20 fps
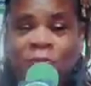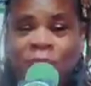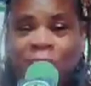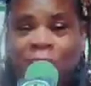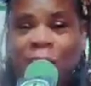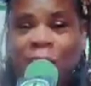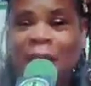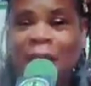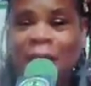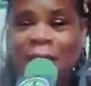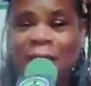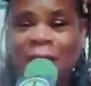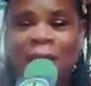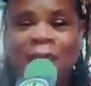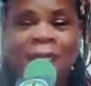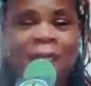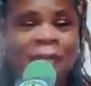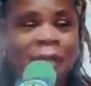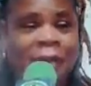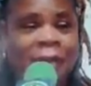raise.
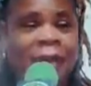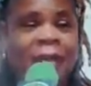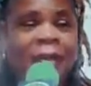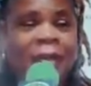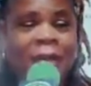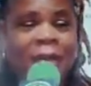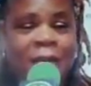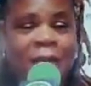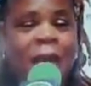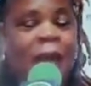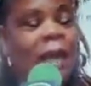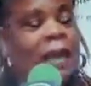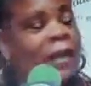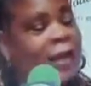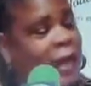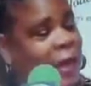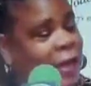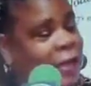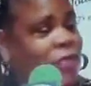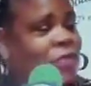I
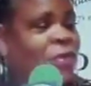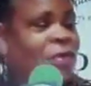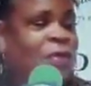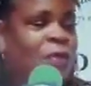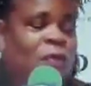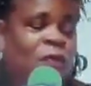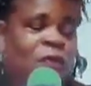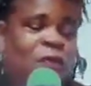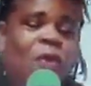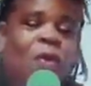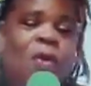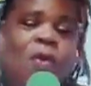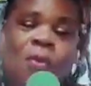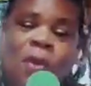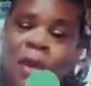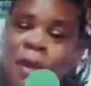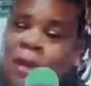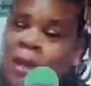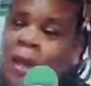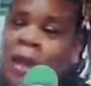cashed in the
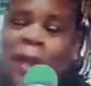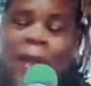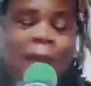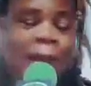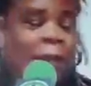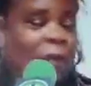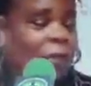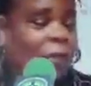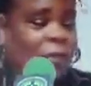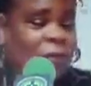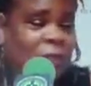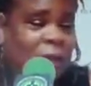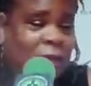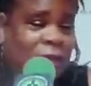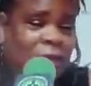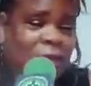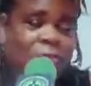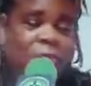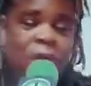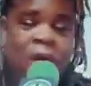401k. Was that
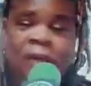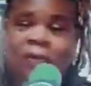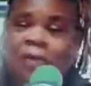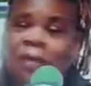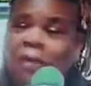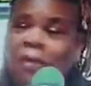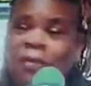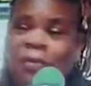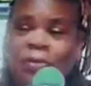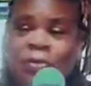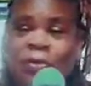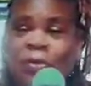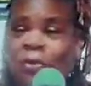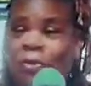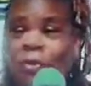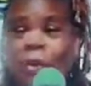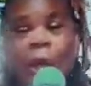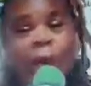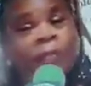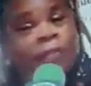a smart thing to
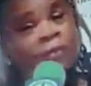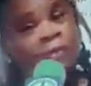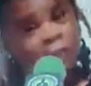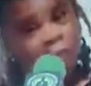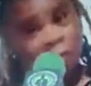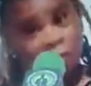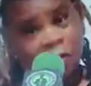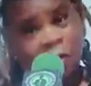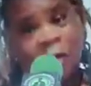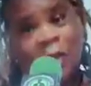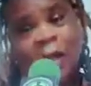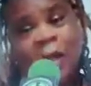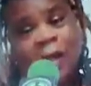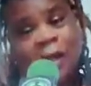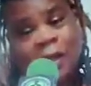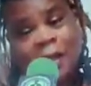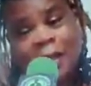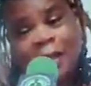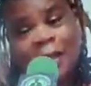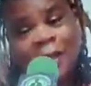do? I'm still
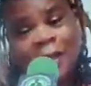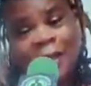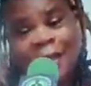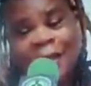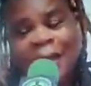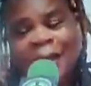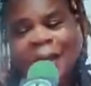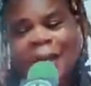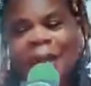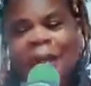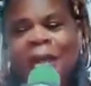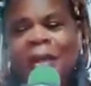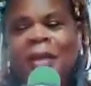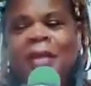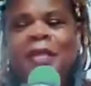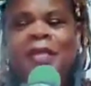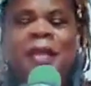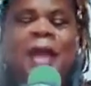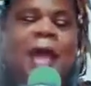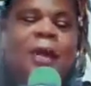here.
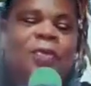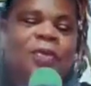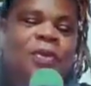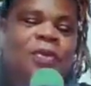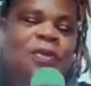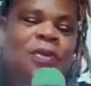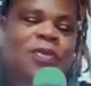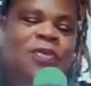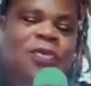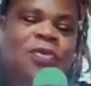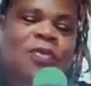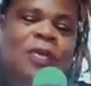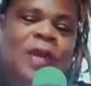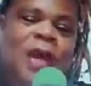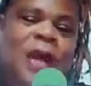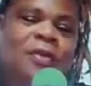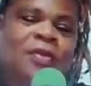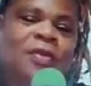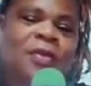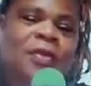That was in
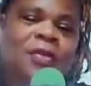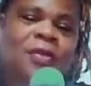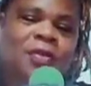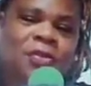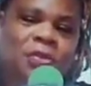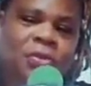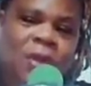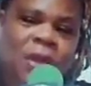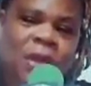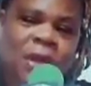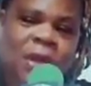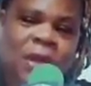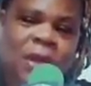2003.